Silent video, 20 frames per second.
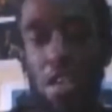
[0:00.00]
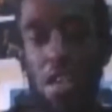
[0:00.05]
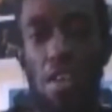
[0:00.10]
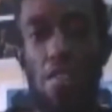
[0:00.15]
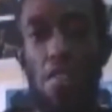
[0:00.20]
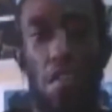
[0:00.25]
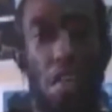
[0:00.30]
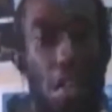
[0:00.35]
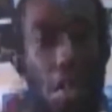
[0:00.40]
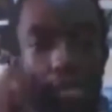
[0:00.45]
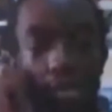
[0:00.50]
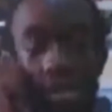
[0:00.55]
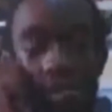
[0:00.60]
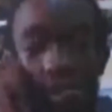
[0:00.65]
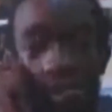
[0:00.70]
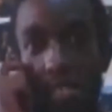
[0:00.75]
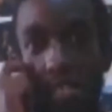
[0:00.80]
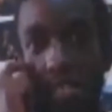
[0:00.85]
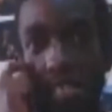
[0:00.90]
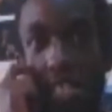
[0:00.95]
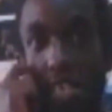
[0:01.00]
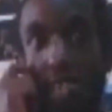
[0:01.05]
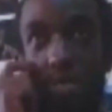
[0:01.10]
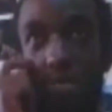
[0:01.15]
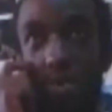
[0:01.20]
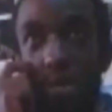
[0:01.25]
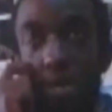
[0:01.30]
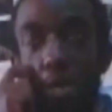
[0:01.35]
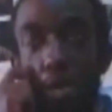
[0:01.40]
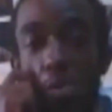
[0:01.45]
They didn't go to the set to
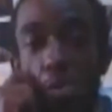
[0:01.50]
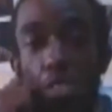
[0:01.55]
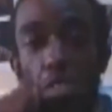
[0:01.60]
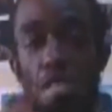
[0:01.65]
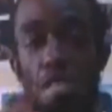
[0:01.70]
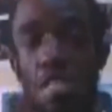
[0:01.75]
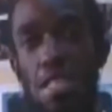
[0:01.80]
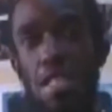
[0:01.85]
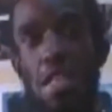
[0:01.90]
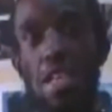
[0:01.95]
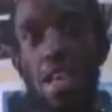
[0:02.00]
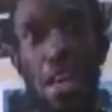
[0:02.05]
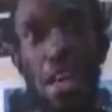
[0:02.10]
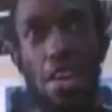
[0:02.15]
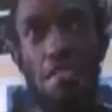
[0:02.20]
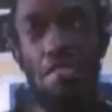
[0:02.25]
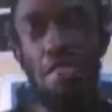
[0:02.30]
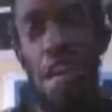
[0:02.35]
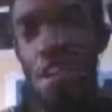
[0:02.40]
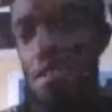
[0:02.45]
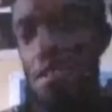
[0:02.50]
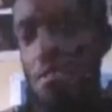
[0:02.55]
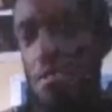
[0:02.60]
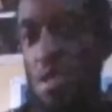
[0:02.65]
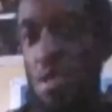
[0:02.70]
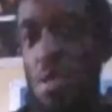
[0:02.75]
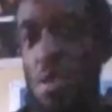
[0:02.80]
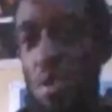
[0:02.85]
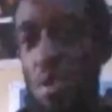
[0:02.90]
shoot in the environment